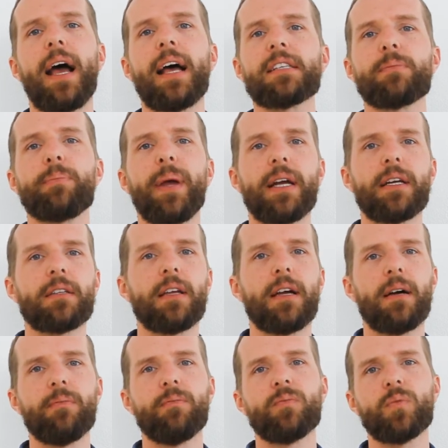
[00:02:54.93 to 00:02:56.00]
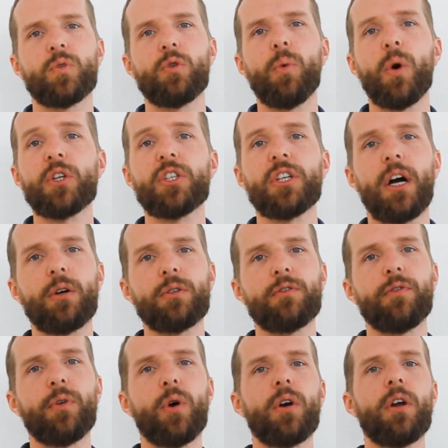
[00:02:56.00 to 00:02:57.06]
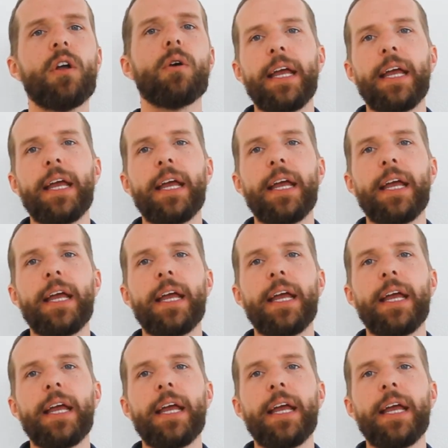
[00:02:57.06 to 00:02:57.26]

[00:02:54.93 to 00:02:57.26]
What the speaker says: aspect to watch out for.